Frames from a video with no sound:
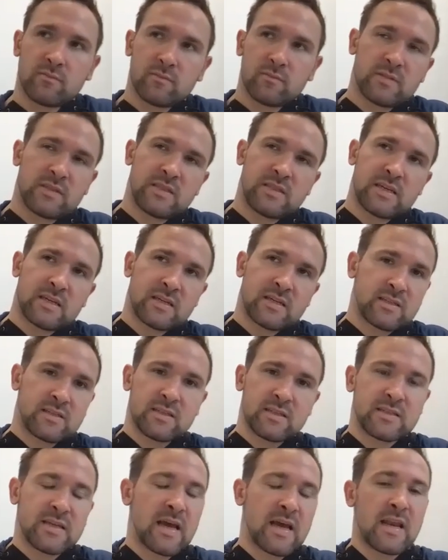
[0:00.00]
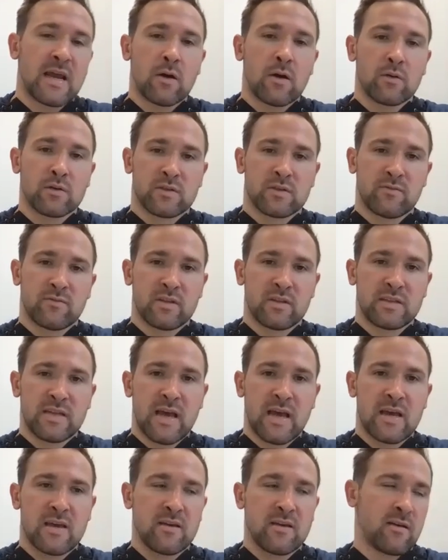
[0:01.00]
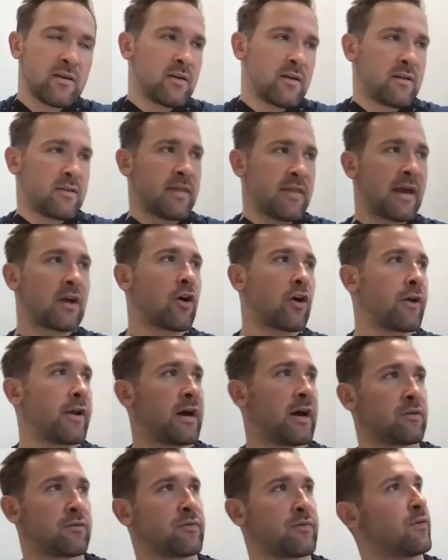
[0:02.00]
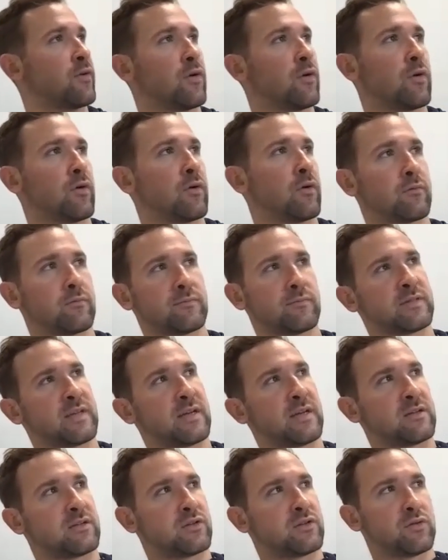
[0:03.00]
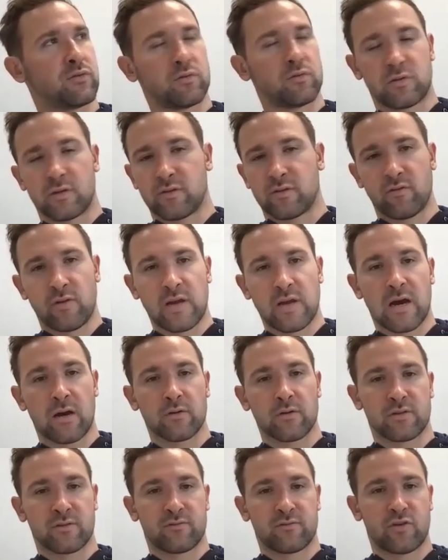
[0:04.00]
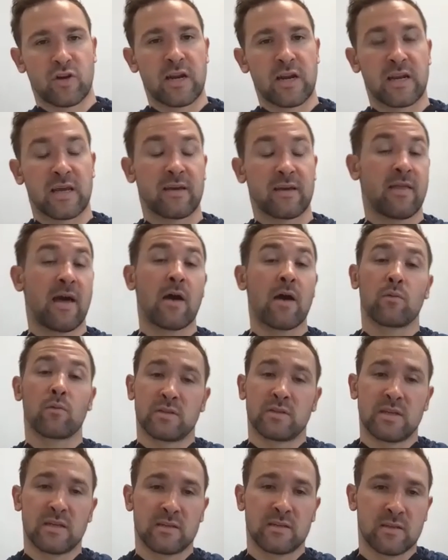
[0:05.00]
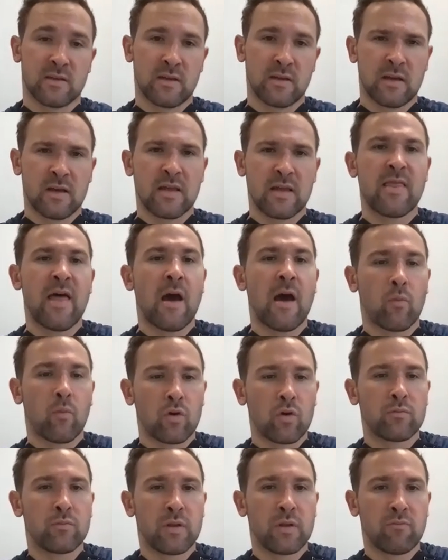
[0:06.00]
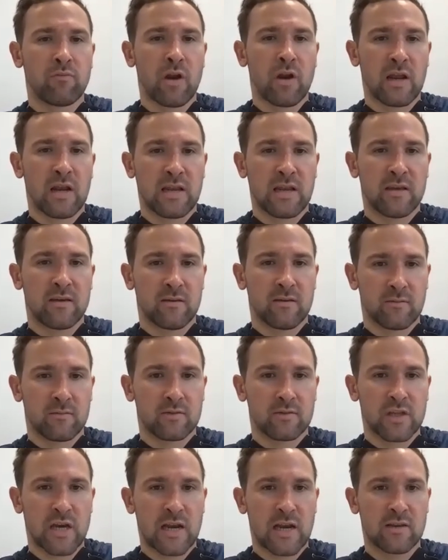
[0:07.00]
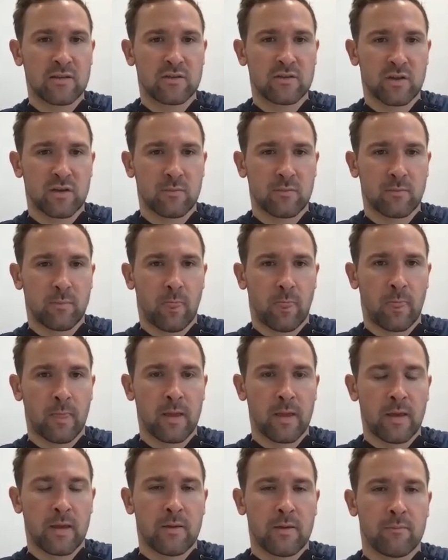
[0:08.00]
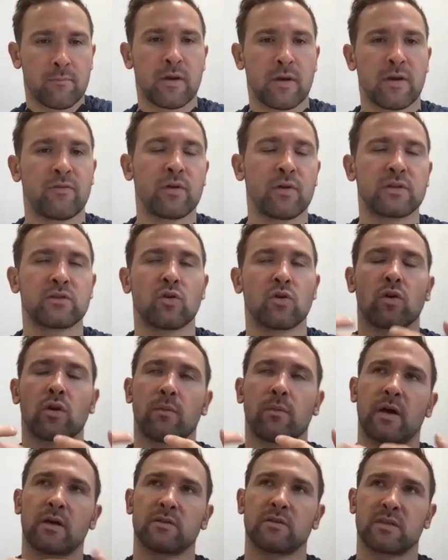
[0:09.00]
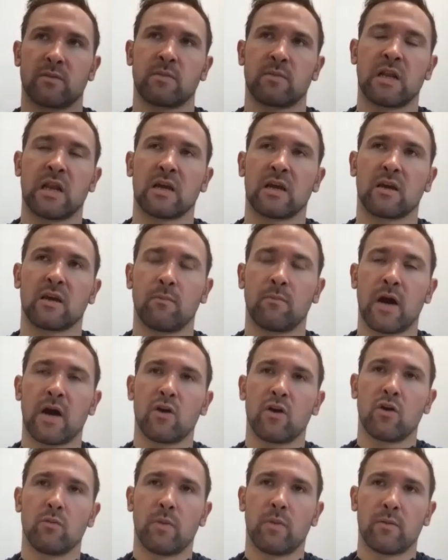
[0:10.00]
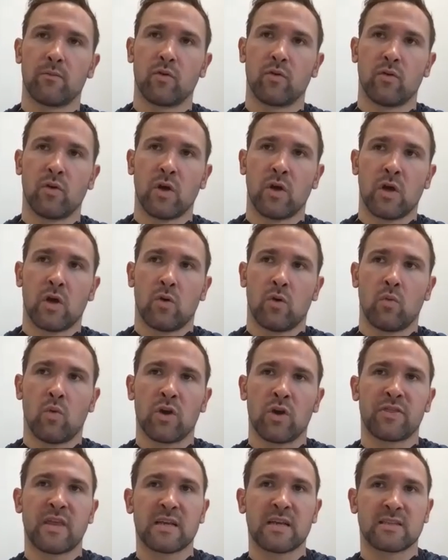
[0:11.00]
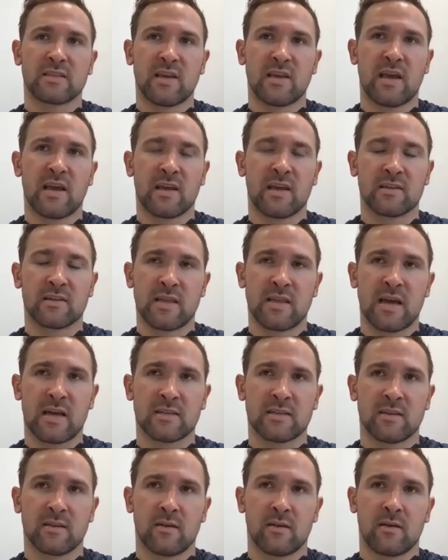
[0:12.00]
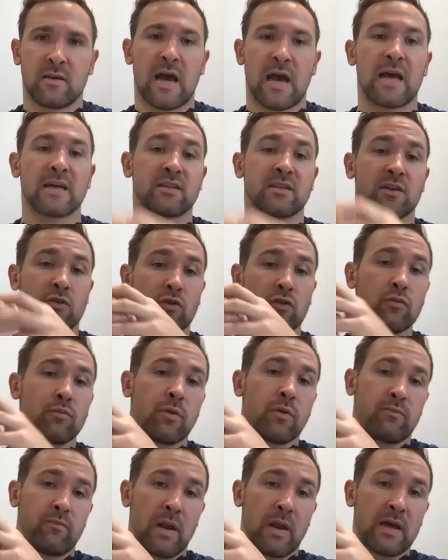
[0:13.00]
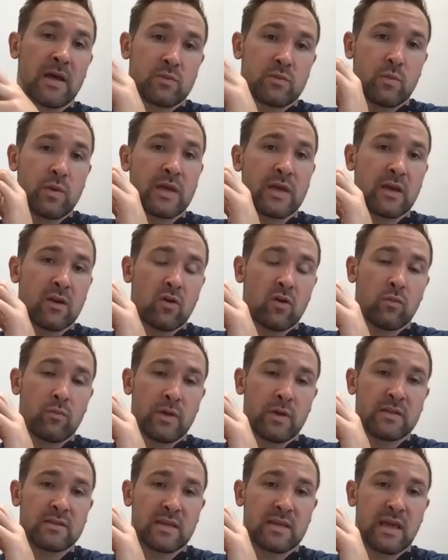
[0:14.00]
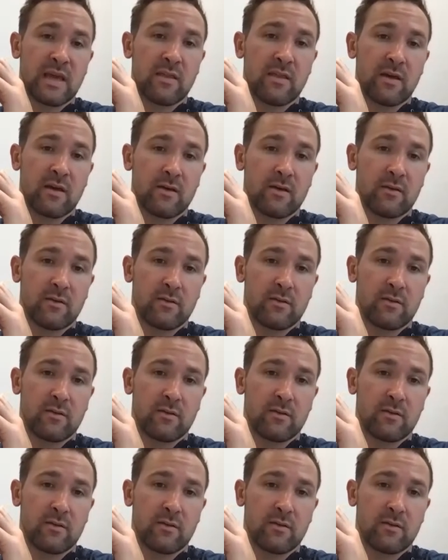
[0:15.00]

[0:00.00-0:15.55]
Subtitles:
6 to 10 hours of the day, they got out for, say, 2 to 3 hours of training, and that was it, that would be really challenging. But if we talk about something like a bio bubble, what that's saying is that as a group of players, we can all be together.